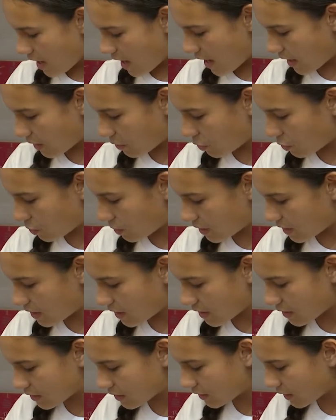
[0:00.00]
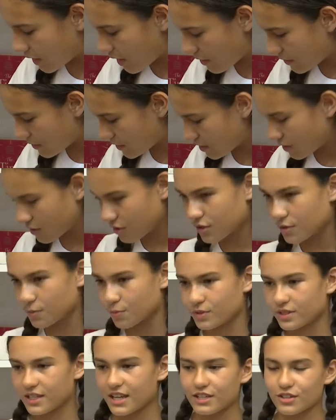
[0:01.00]
And you would need gloves so you can
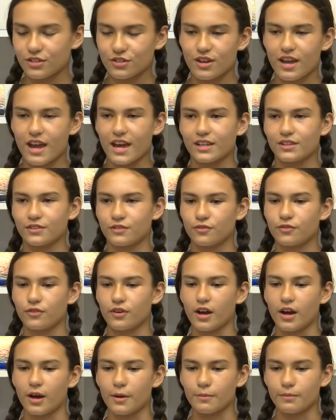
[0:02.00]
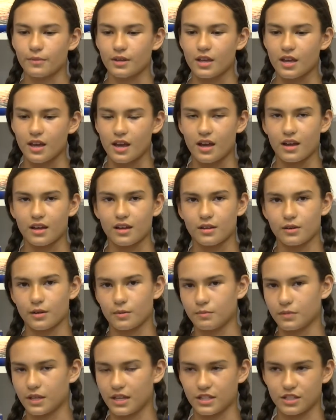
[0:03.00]
protect your hands from
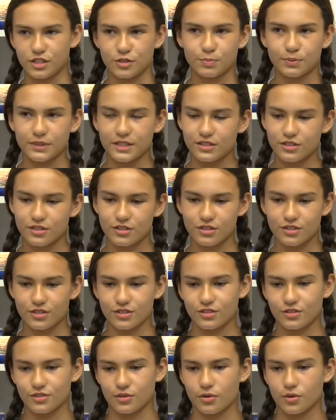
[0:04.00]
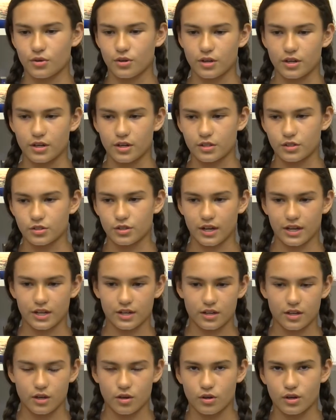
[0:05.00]
getting splinters or
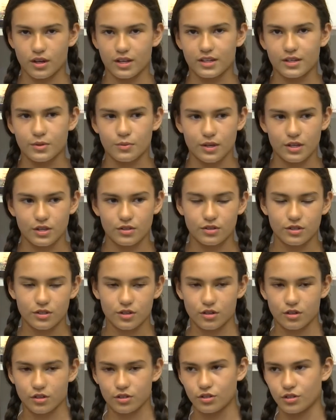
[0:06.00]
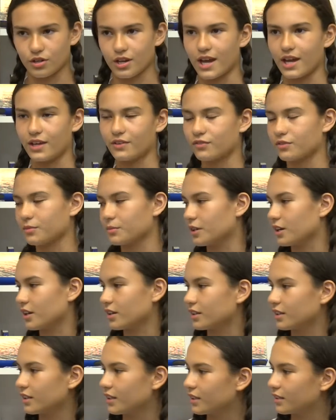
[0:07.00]
any way you could hurt your hand from
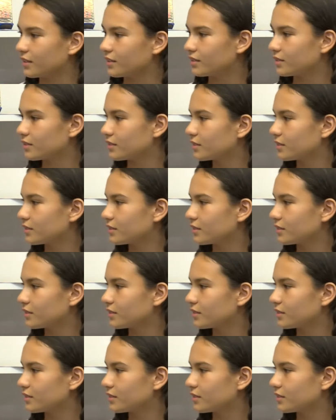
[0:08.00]
gardening.